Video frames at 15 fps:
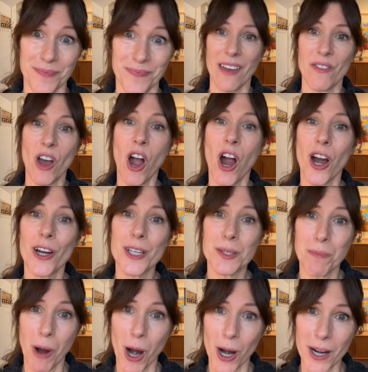And the hardest
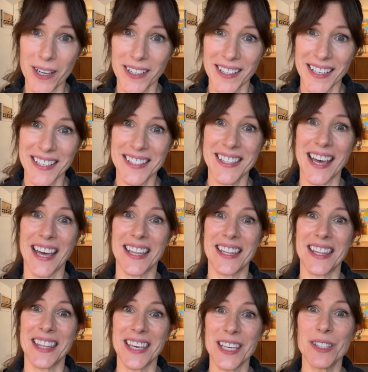part is
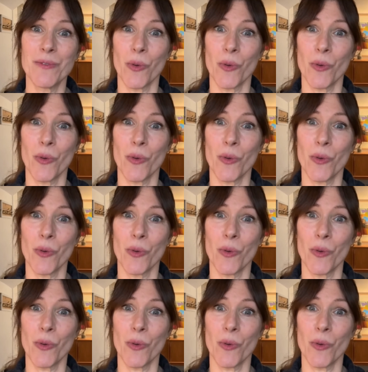that these